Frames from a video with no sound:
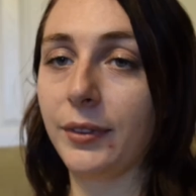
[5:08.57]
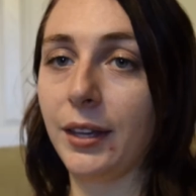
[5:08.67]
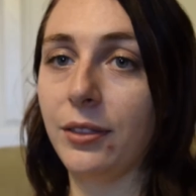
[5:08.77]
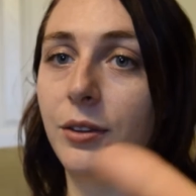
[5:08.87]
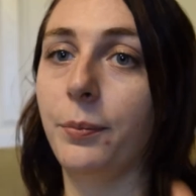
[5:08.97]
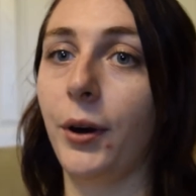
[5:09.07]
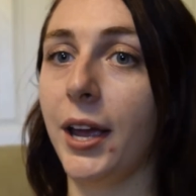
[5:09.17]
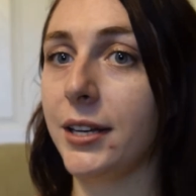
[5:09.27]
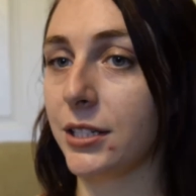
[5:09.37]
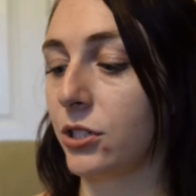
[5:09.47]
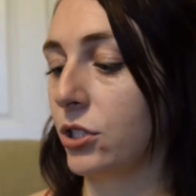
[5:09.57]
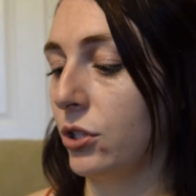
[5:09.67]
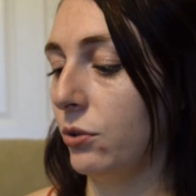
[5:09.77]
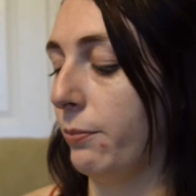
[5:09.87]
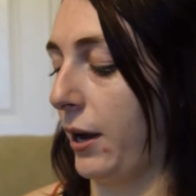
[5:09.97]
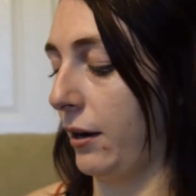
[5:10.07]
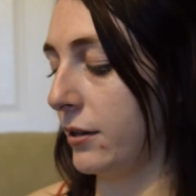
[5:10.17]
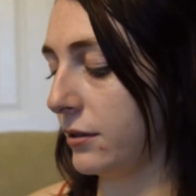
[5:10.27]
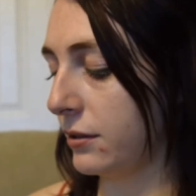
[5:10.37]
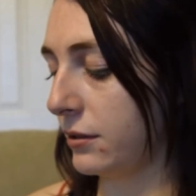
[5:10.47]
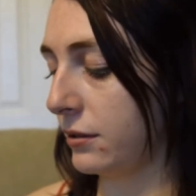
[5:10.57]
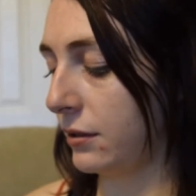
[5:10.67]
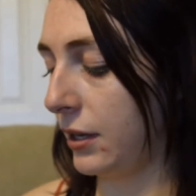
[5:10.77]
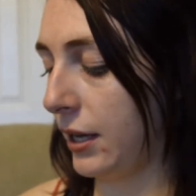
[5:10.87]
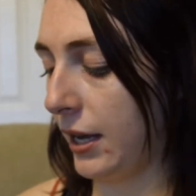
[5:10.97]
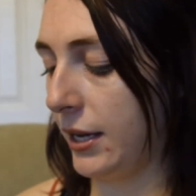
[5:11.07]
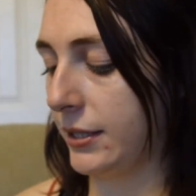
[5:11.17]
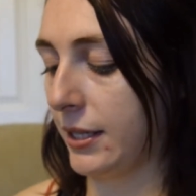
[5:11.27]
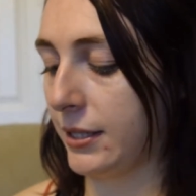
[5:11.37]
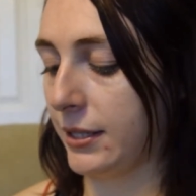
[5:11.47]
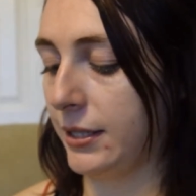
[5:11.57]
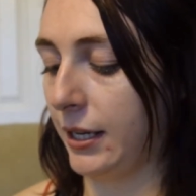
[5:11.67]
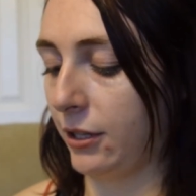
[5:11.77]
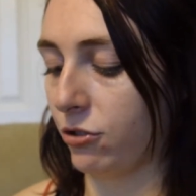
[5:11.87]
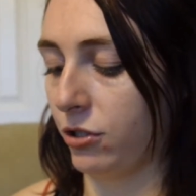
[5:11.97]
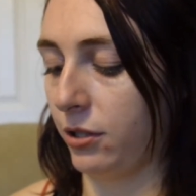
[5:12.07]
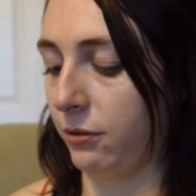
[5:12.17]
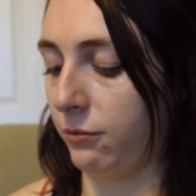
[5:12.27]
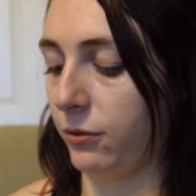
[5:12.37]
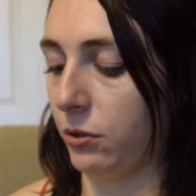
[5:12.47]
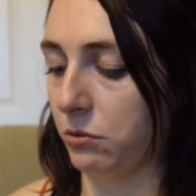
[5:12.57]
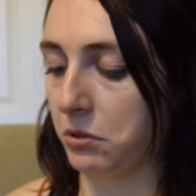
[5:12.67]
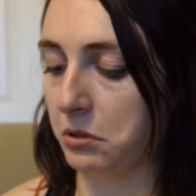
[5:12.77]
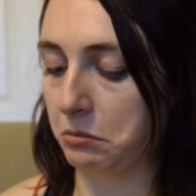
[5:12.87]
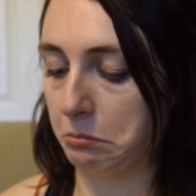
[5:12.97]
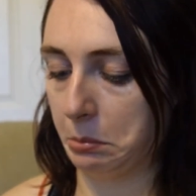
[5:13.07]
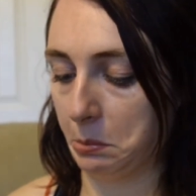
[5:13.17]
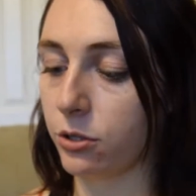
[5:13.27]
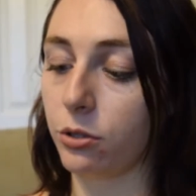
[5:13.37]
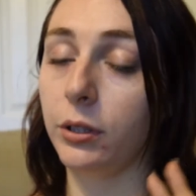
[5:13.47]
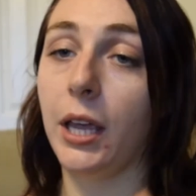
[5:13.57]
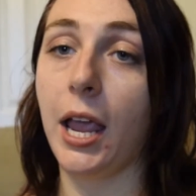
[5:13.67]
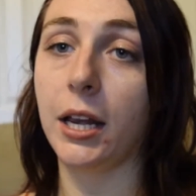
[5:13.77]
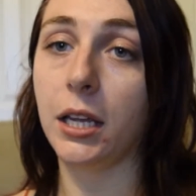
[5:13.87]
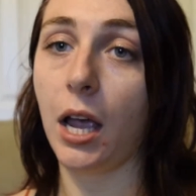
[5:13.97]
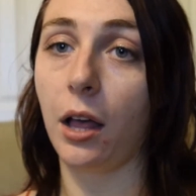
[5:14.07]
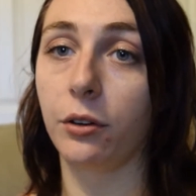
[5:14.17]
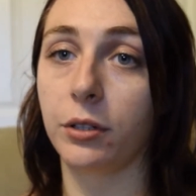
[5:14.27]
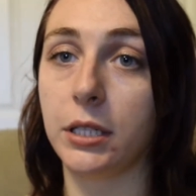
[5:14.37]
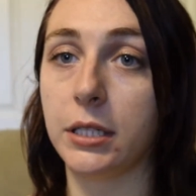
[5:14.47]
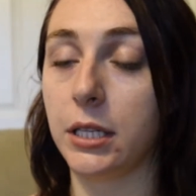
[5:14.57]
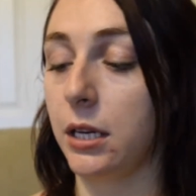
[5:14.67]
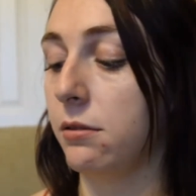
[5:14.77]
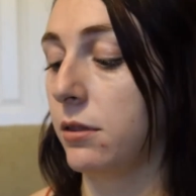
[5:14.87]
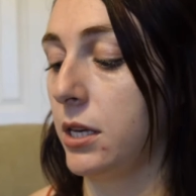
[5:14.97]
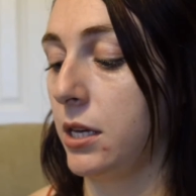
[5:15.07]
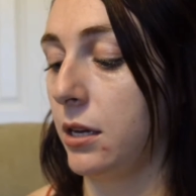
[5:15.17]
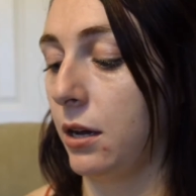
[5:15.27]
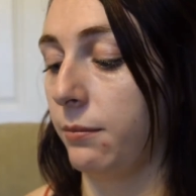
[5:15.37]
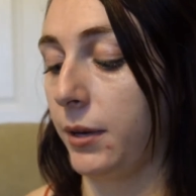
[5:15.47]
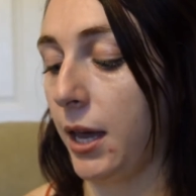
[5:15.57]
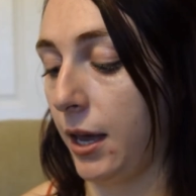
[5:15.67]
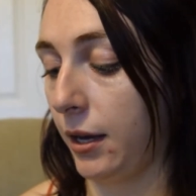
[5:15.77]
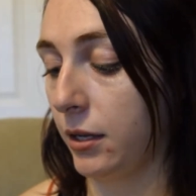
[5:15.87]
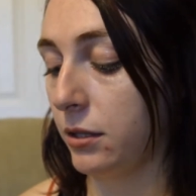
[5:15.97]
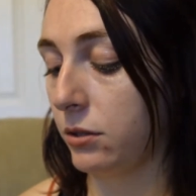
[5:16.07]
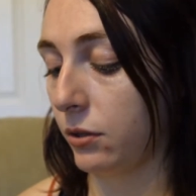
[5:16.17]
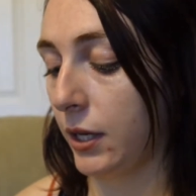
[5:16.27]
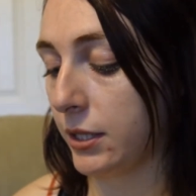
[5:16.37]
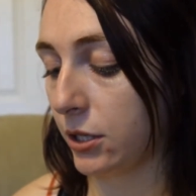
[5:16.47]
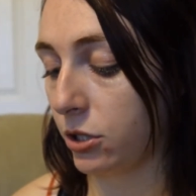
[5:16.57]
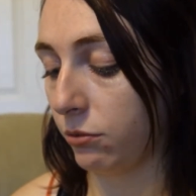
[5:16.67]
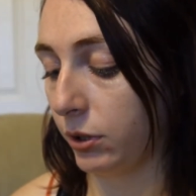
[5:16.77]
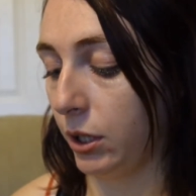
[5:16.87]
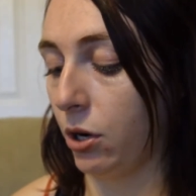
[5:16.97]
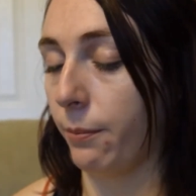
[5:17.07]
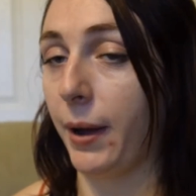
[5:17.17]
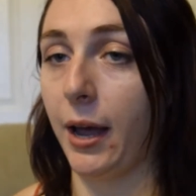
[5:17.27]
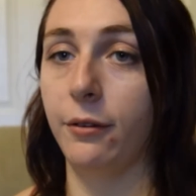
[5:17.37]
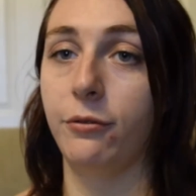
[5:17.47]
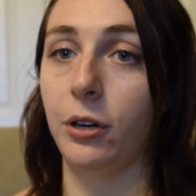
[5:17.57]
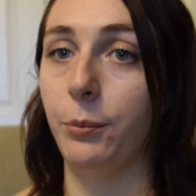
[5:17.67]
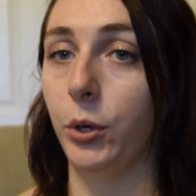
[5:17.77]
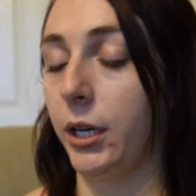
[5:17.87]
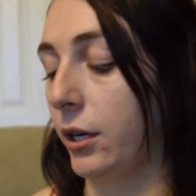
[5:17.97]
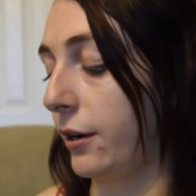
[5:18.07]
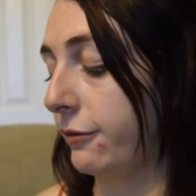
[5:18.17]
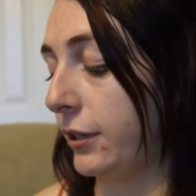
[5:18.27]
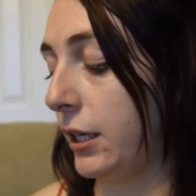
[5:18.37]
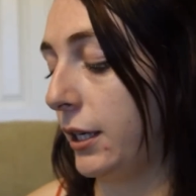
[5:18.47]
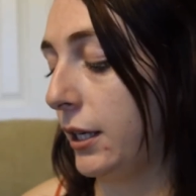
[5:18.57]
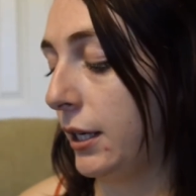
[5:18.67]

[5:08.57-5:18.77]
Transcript: The brand is Two Bears. It says it's nitrogen infused. There's only 80 calories in the can, so that's actually really not bad for a morning coffee.